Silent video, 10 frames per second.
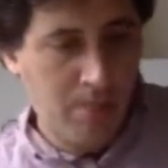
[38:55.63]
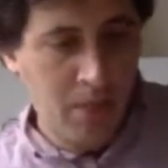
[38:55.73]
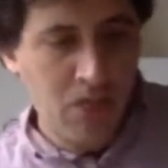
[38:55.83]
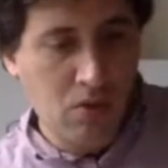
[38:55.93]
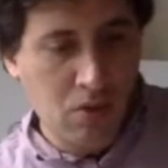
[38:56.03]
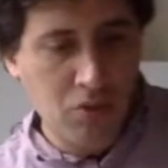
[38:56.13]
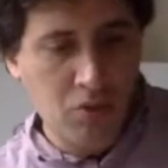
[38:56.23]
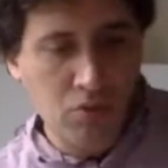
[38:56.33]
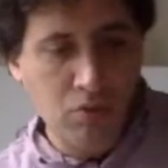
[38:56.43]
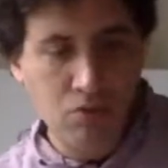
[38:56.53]
B
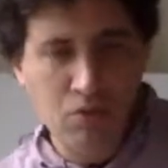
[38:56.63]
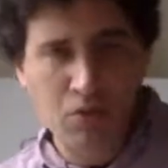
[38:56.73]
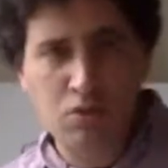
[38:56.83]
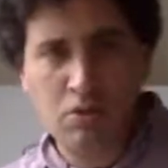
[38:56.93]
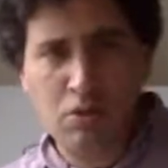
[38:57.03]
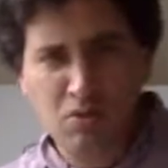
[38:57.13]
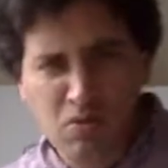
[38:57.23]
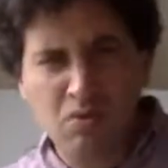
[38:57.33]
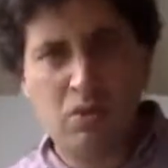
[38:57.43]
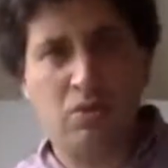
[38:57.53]
also loses 2
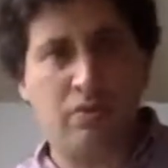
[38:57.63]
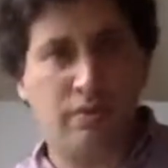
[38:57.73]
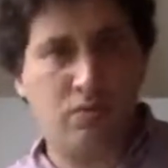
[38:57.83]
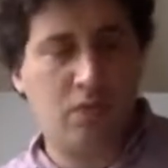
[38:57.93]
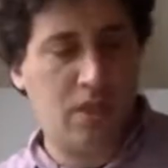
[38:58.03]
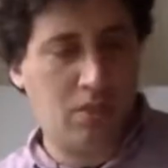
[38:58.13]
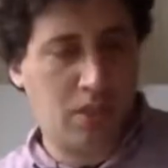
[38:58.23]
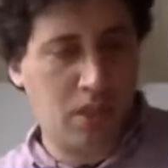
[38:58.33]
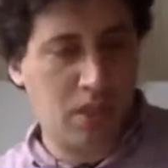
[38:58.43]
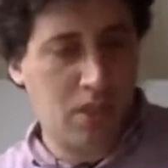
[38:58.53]
units of
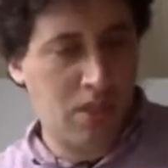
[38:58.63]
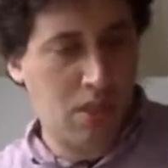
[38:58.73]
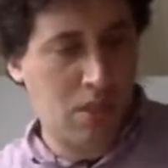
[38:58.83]
utility